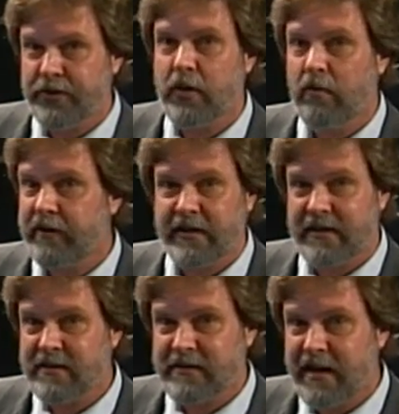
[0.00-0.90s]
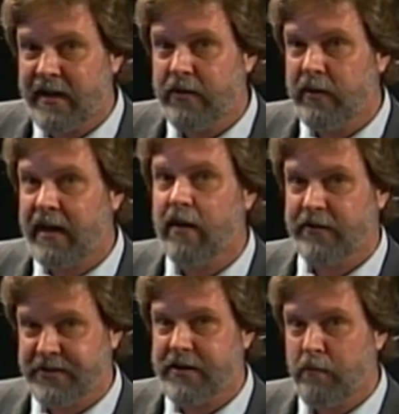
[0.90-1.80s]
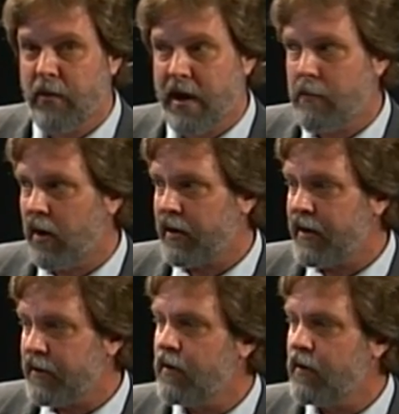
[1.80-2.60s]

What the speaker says: only, that doesn't take into account the subprime market,